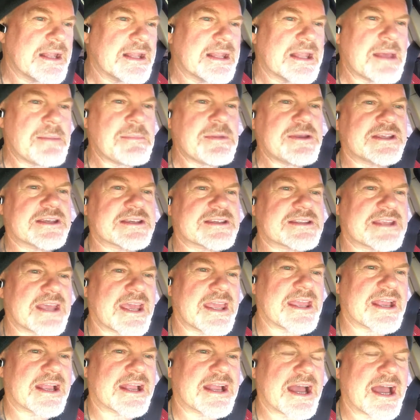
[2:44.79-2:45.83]
let me just tell
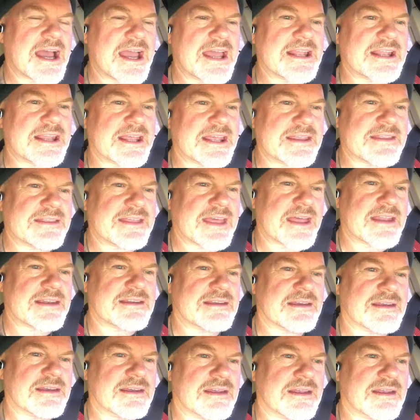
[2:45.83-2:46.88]
you kindly that